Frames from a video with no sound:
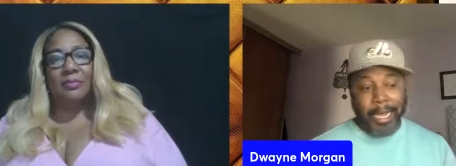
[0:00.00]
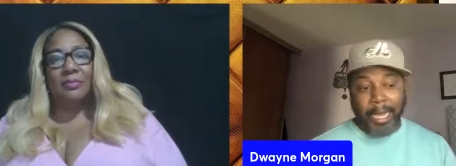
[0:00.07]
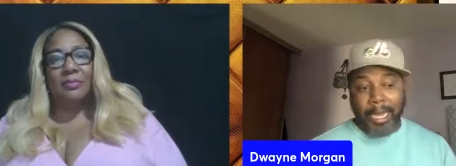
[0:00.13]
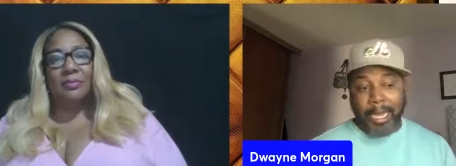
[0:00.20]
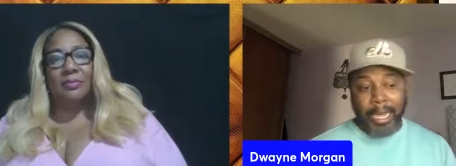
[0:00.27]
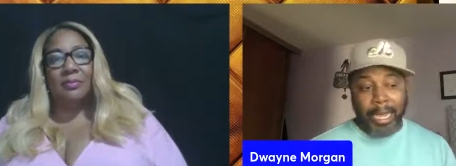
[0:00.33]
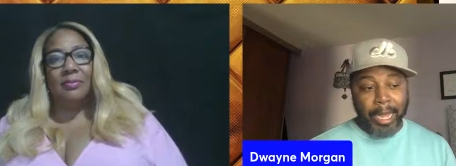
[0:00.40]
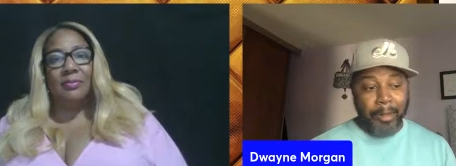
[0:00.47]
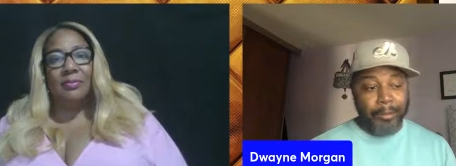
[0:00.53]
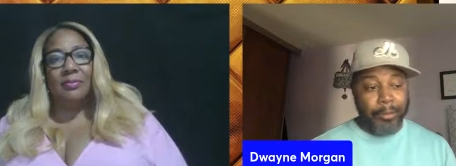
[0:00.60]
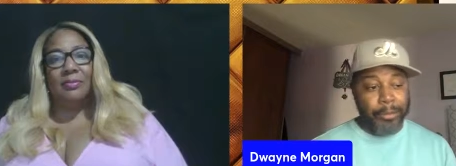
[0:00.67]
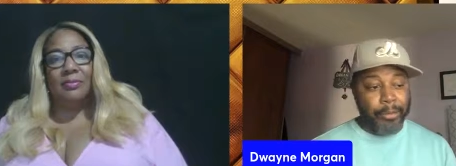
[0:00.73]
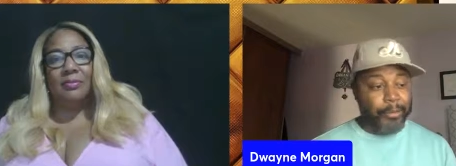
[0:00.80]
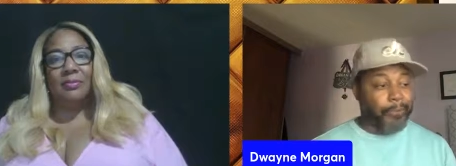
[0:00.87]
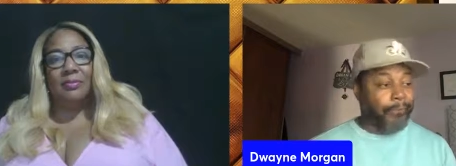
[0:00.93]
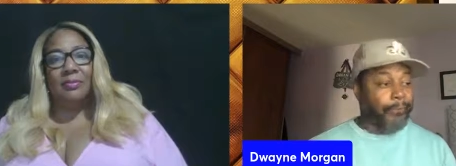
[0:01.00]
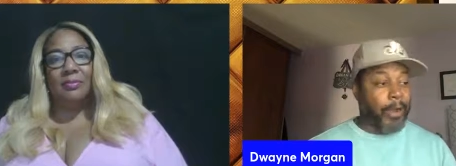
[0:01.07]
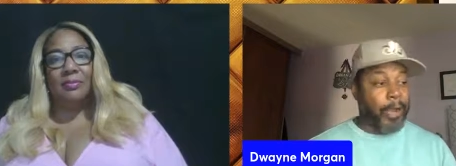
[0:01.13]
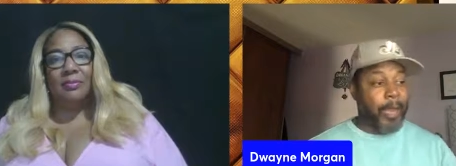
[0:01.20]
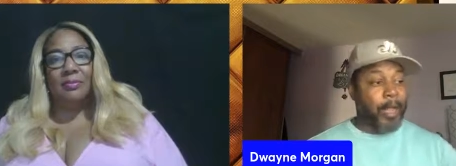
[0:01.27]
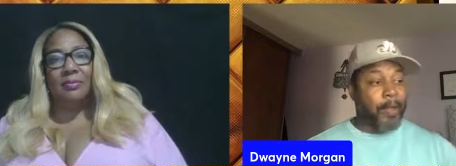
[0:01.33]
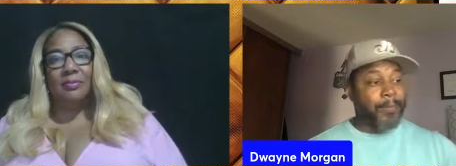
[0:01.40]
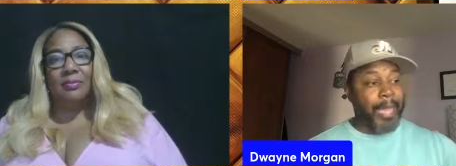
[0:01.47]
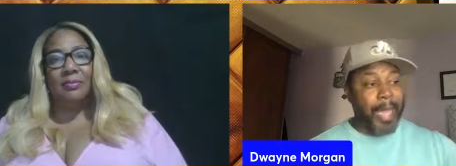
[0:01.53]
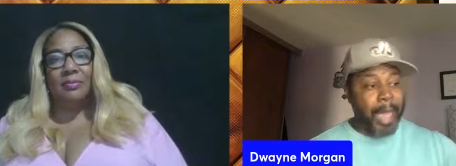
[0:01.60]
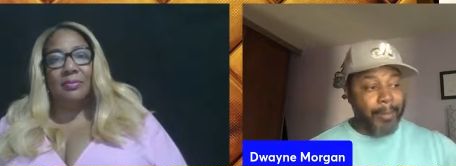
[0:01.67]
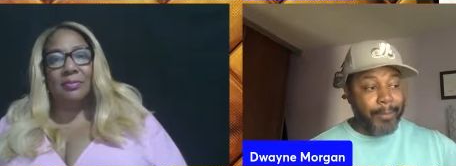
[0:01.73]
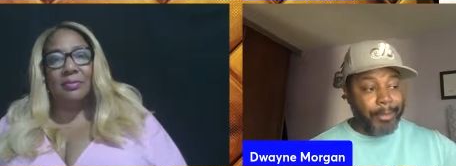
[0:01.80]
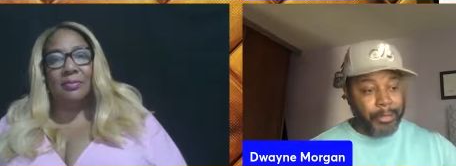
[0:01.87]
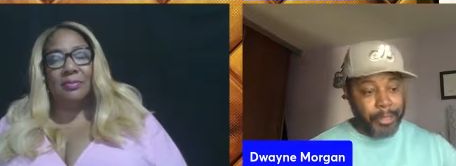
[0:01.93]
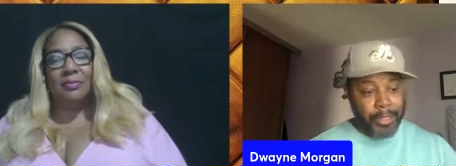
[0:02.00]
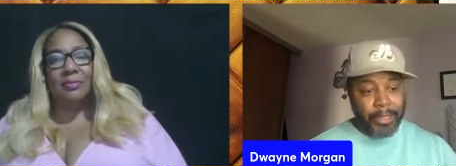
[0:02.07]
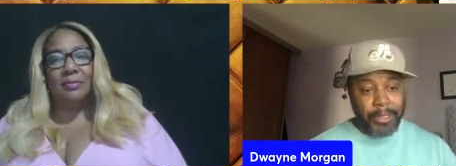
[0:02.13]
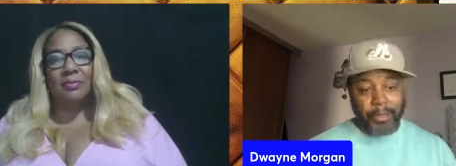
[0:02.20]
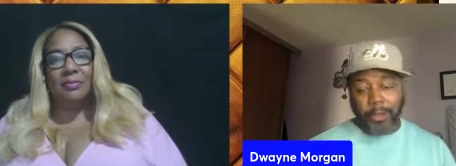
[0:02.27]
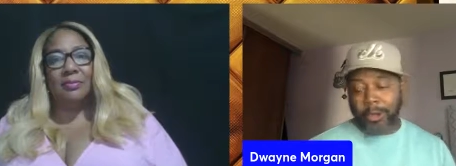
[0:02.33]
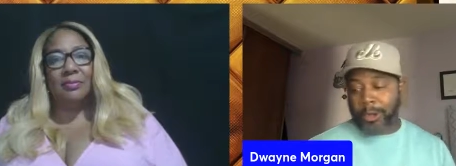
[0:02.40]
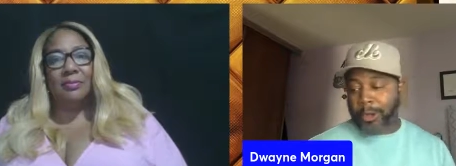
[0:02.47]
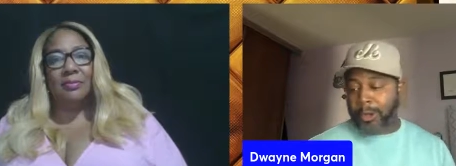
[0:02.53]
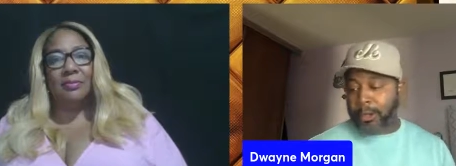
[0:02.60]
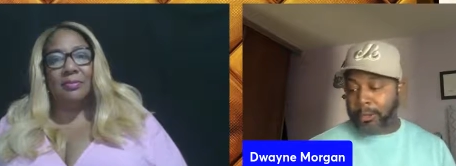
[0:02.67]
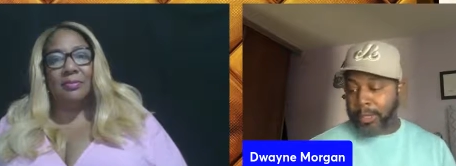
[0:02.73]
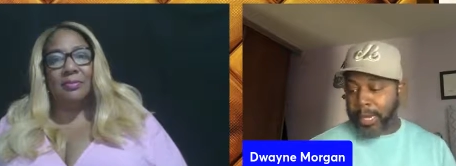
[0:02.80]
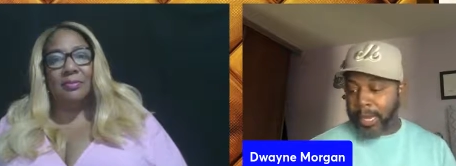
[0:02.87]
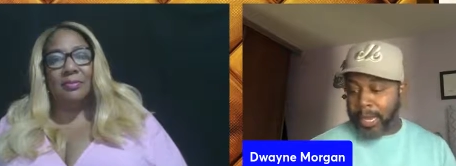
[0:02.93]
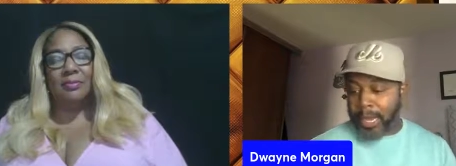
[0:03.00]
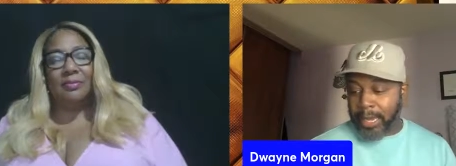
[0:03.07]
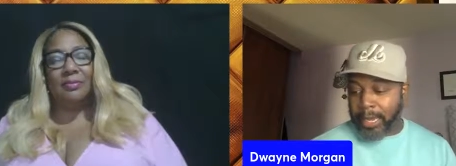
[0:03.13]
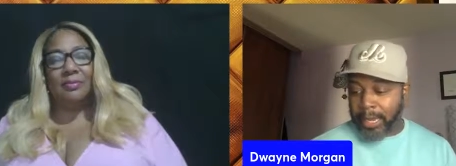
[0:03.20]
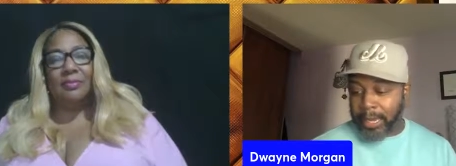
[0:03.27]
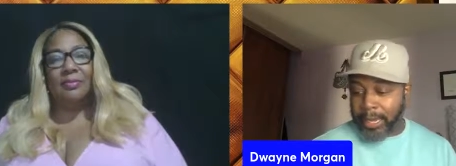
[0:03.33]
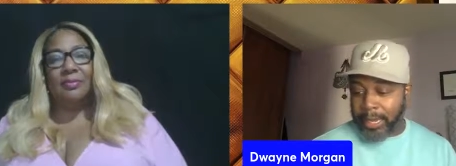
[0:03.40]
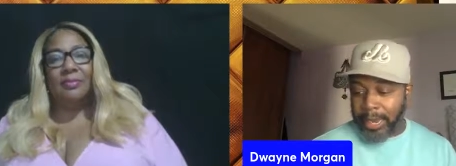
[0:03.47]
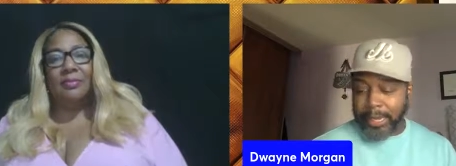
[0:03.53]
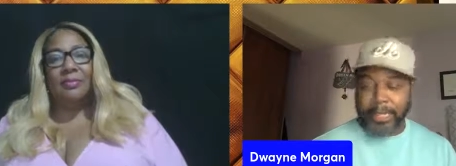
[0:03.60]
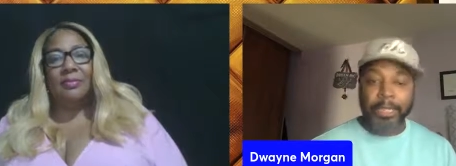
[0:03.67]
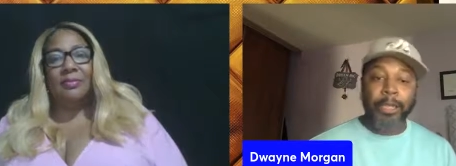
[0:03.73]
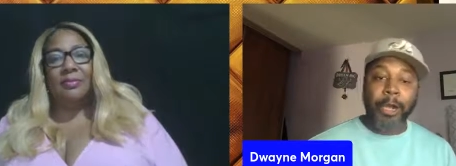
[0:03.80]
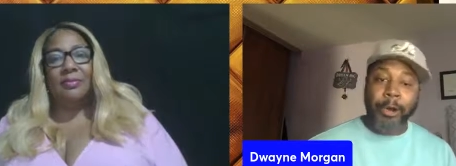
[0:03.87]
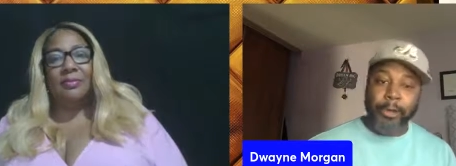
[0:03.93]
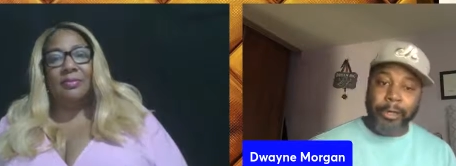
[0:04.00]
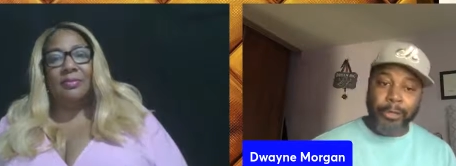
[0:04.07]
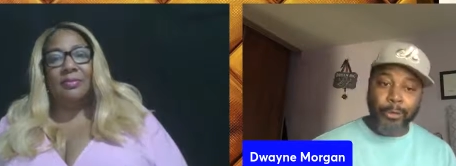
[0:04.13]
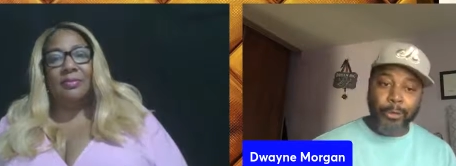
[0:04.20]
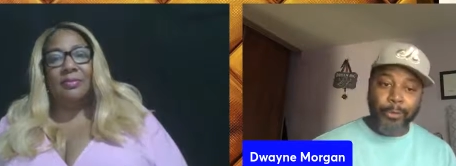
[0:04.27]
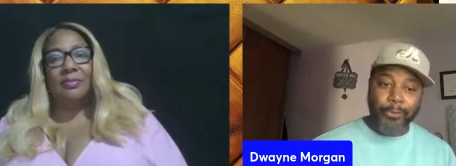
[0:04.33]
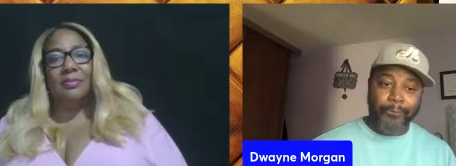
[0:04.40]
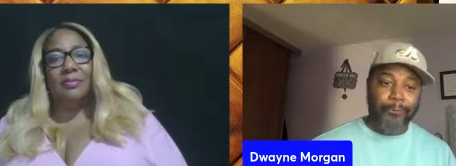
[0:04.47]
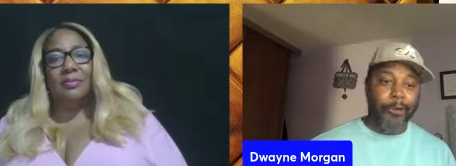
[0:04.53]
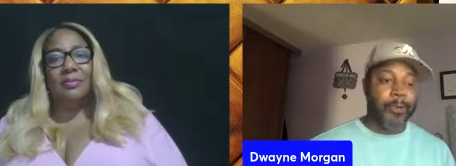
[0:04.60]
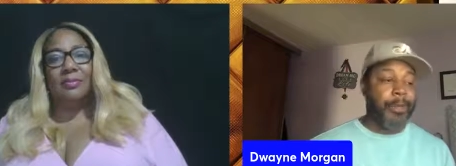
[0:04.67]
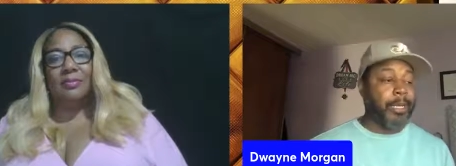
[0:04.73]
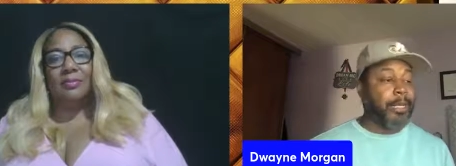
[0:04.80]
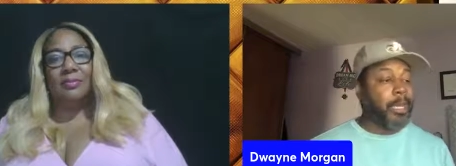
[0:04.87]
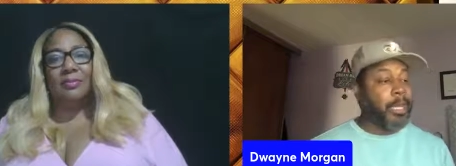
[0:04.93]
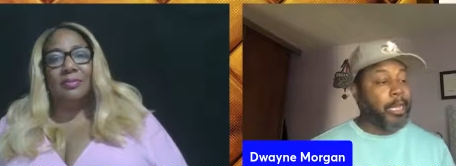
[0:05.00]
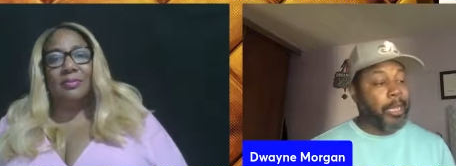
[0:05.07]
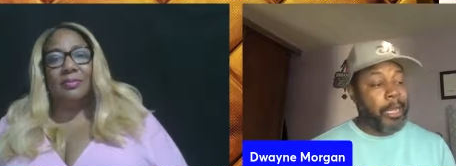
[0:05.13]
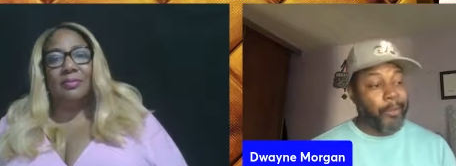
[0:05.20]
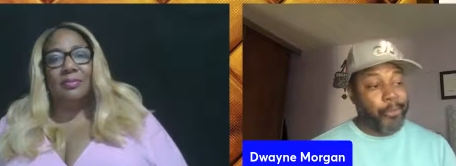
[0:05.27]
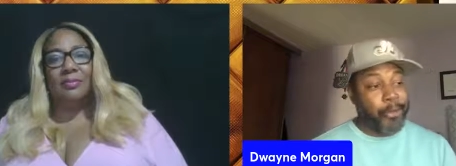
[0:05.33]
Speaker 1: Uh, a brother from Hamilton called uh, uh, Eddie Lardy, who's performing. A